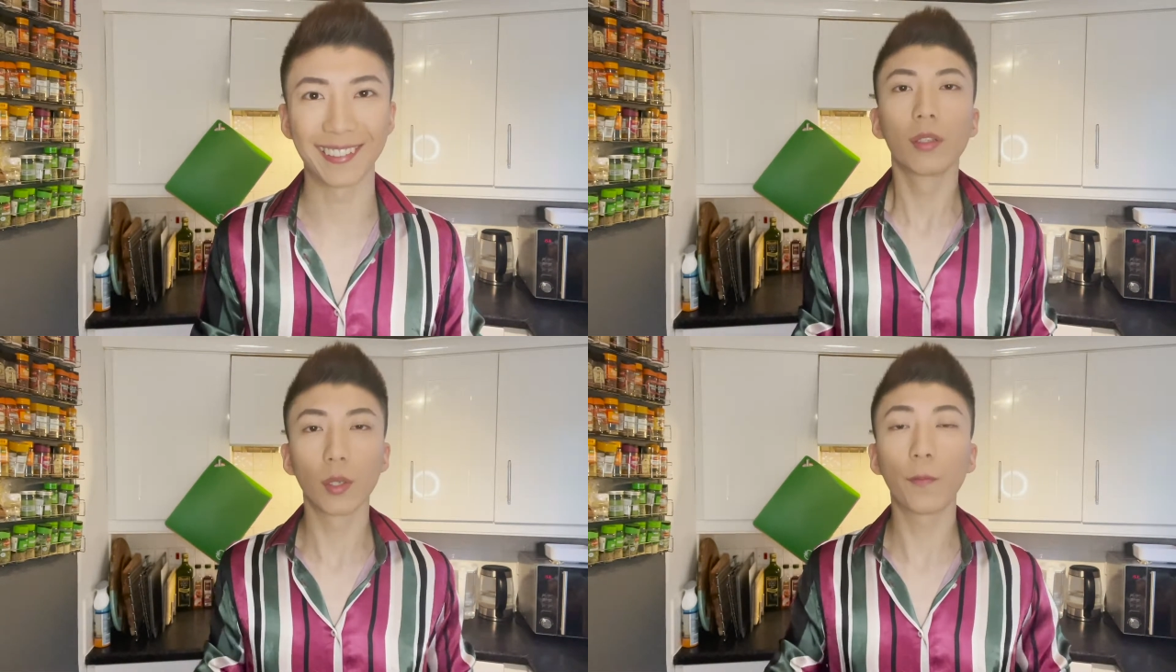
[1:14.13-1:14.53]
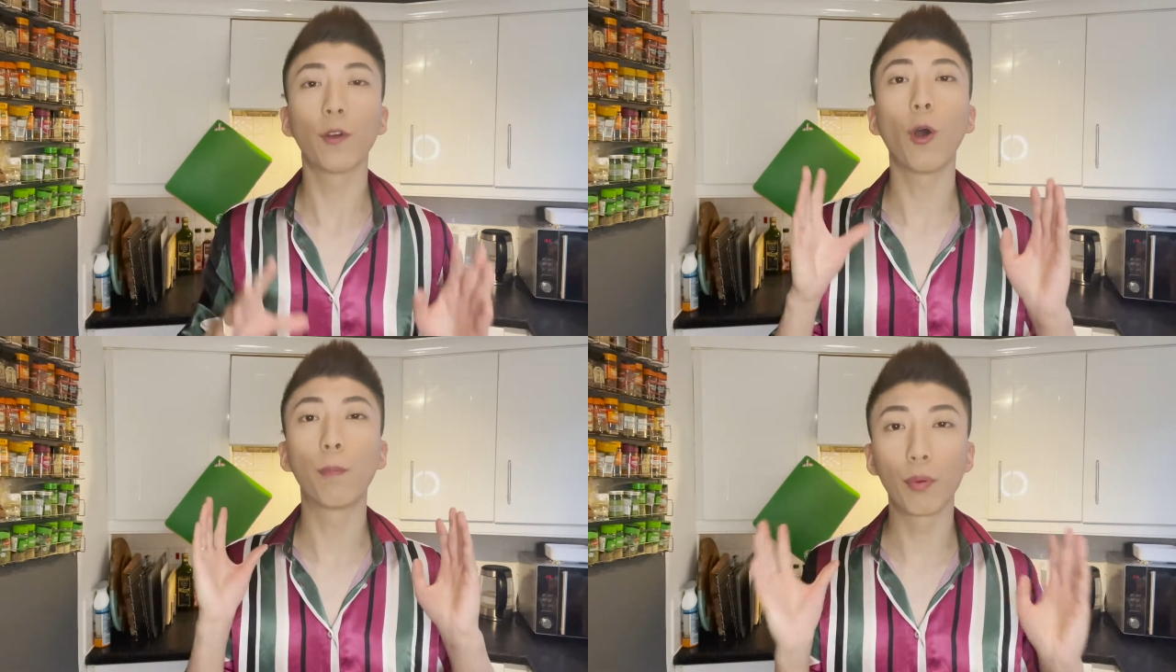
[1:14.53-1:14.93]
So for
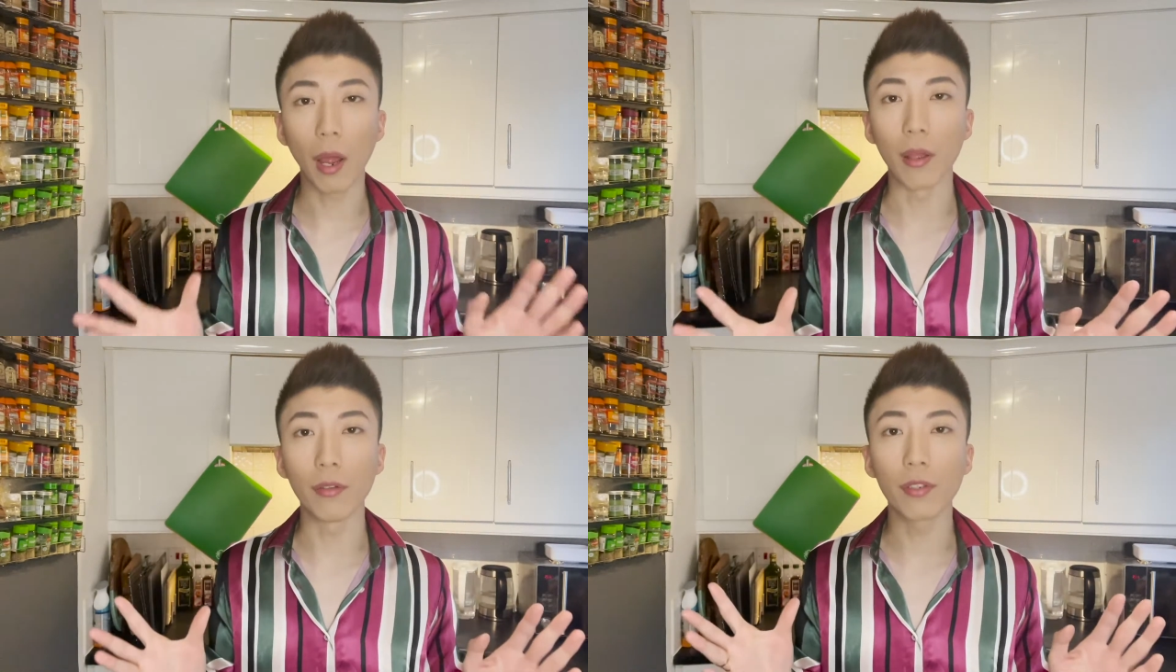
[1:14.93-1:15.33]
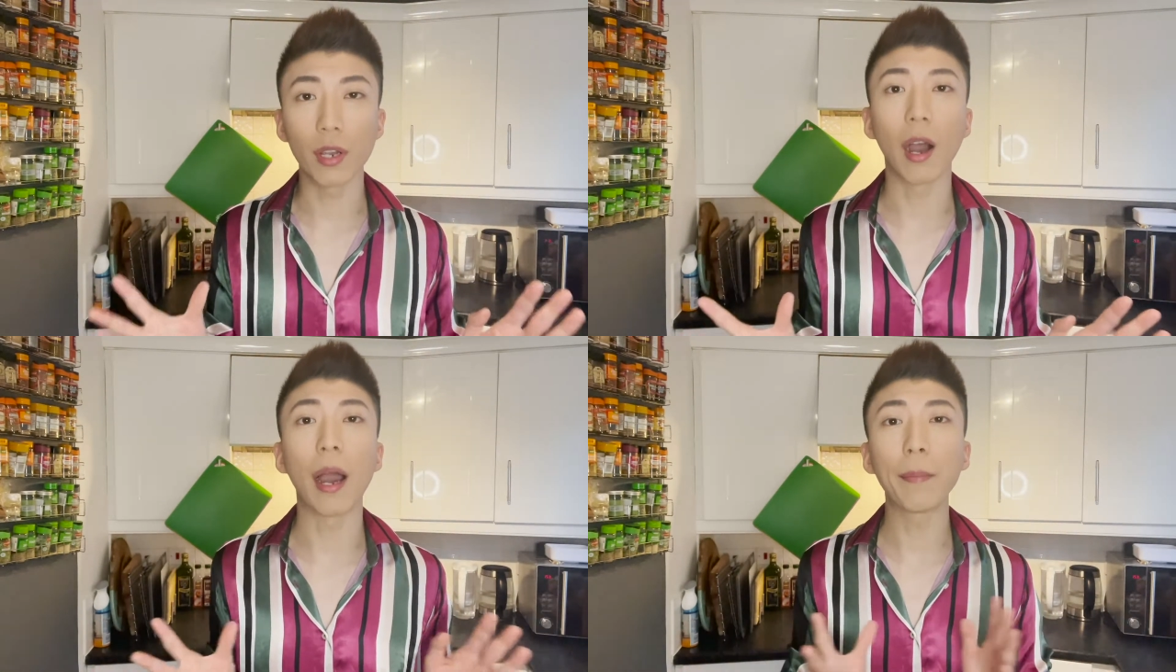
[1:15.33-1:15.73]
your brunch,
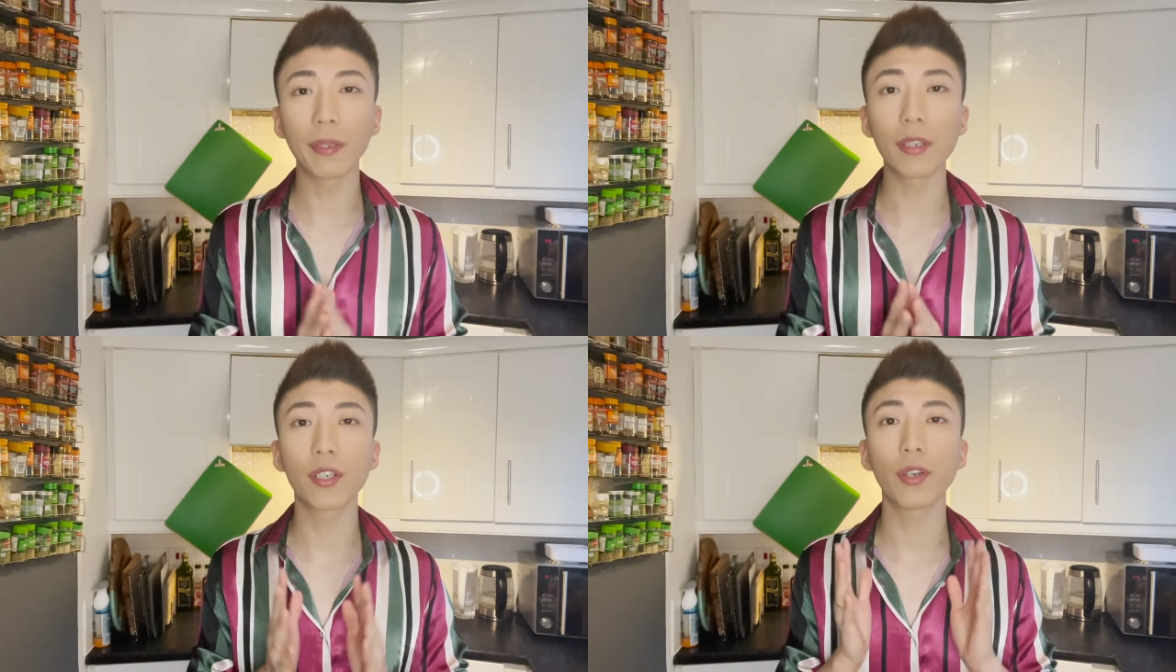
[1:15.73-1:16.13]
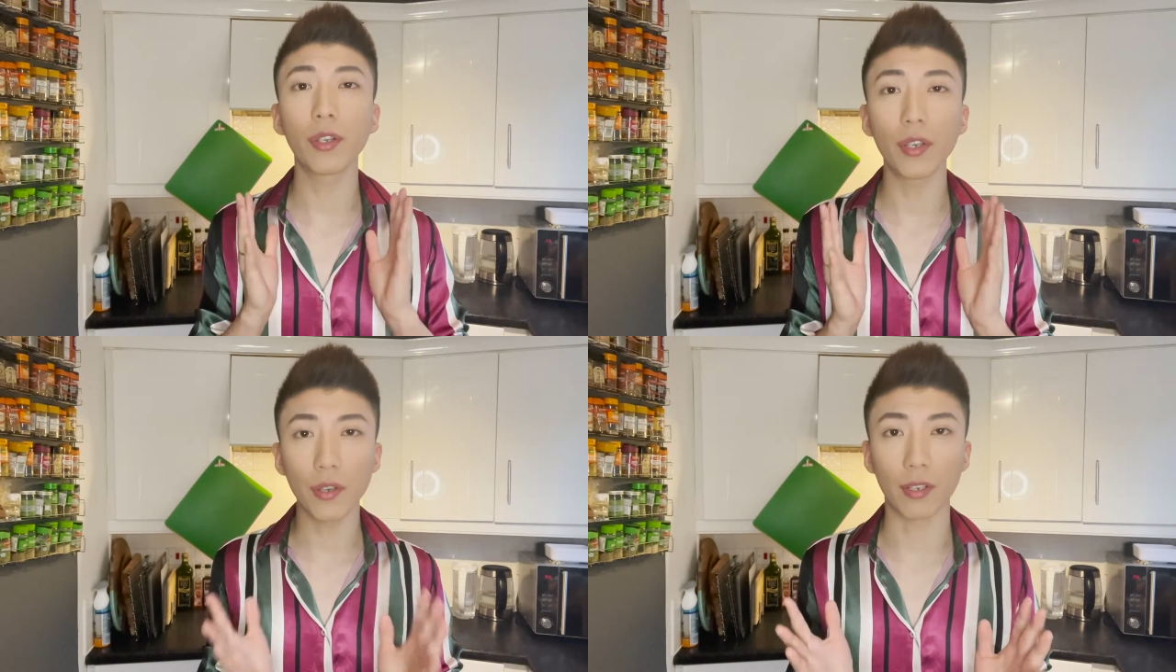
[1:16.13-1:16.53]
I'm going to show
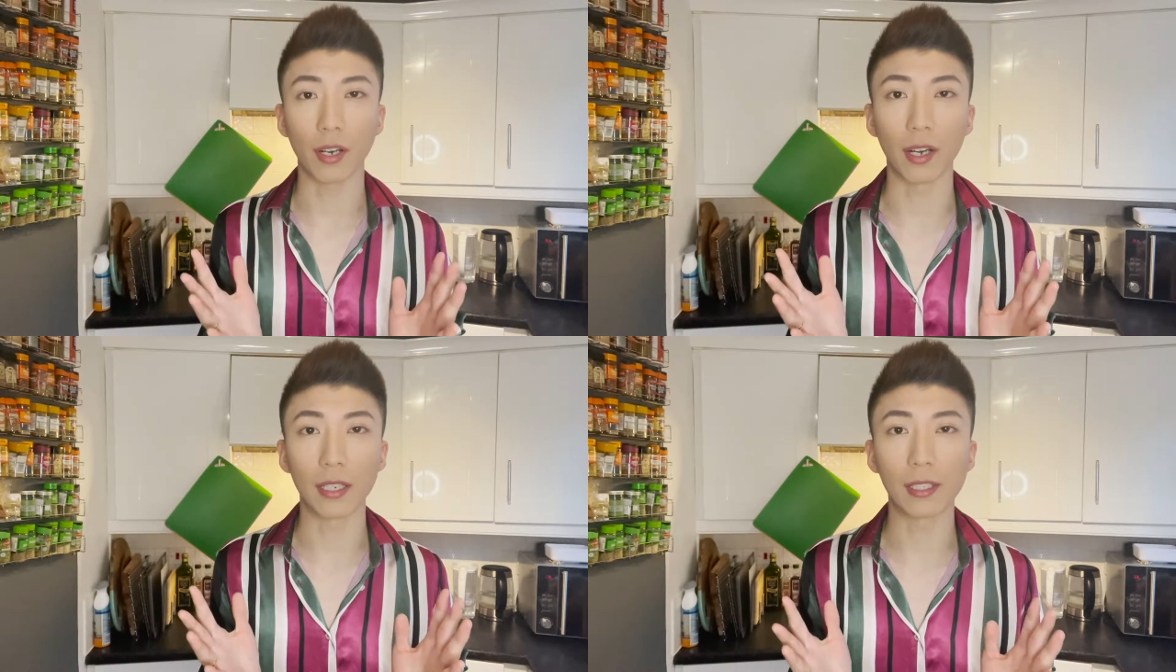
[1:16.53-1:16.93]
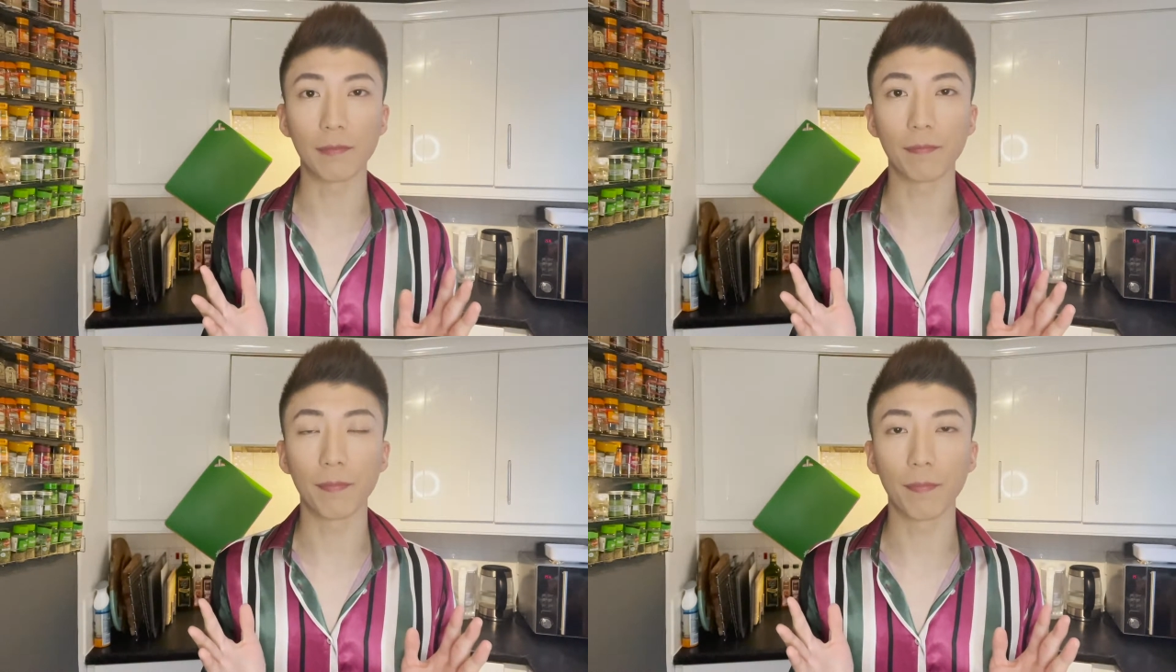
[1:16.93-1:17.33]
you guys
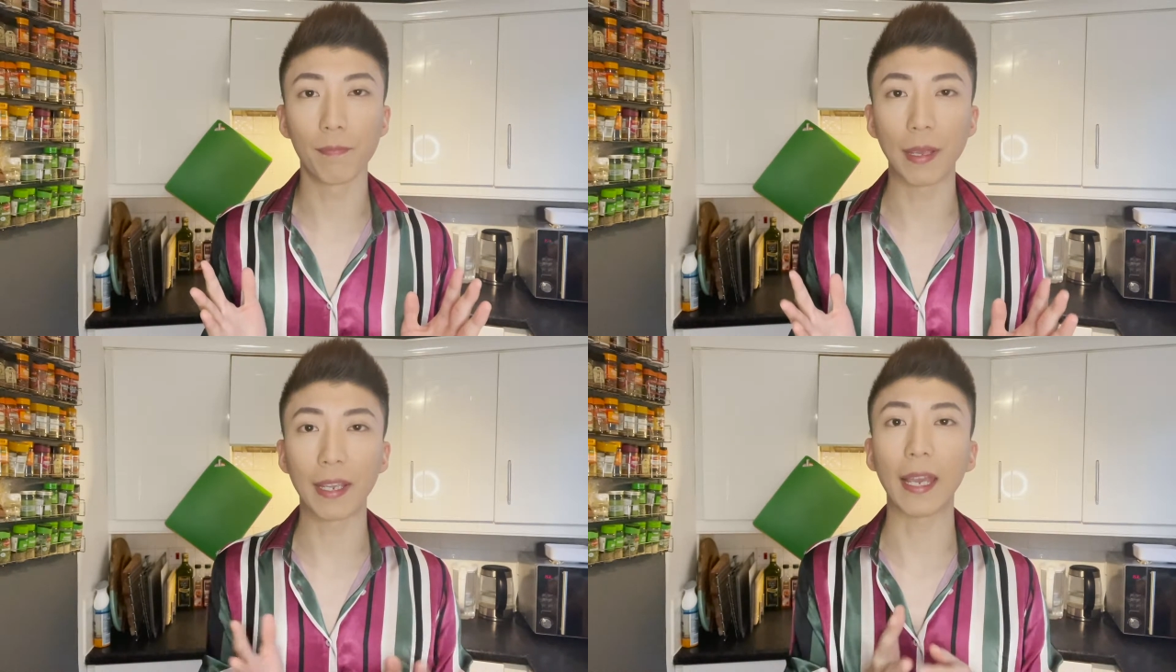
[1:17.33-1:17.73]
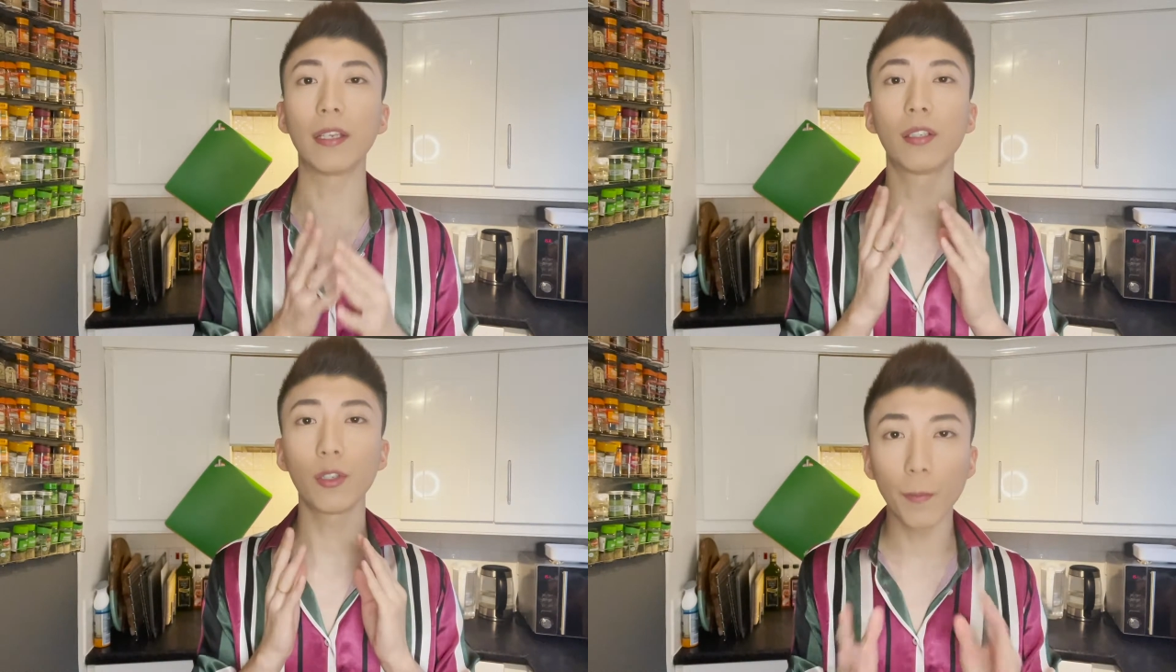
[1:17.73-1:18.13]
make a
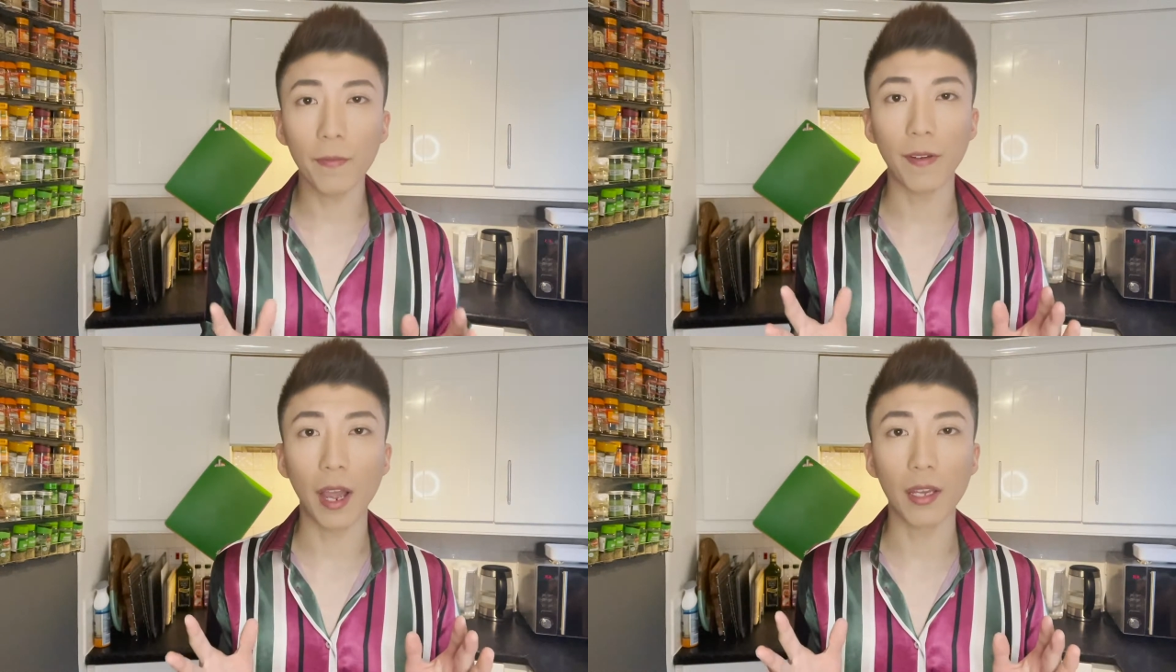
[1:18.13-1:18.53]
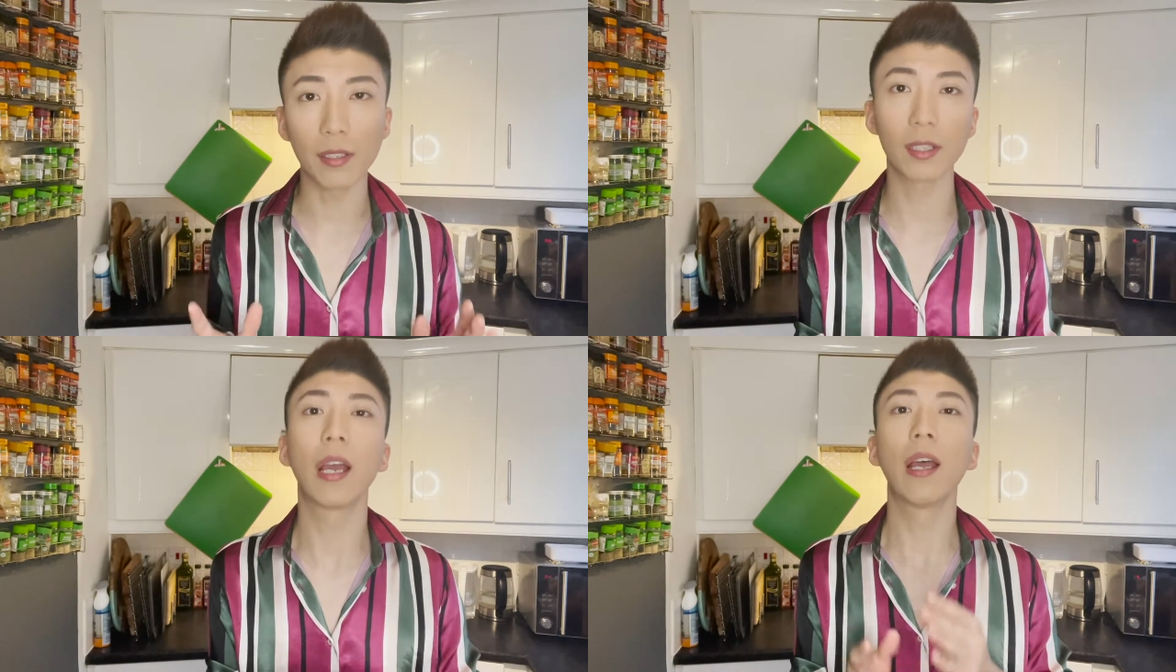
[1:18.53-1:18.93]
super fast,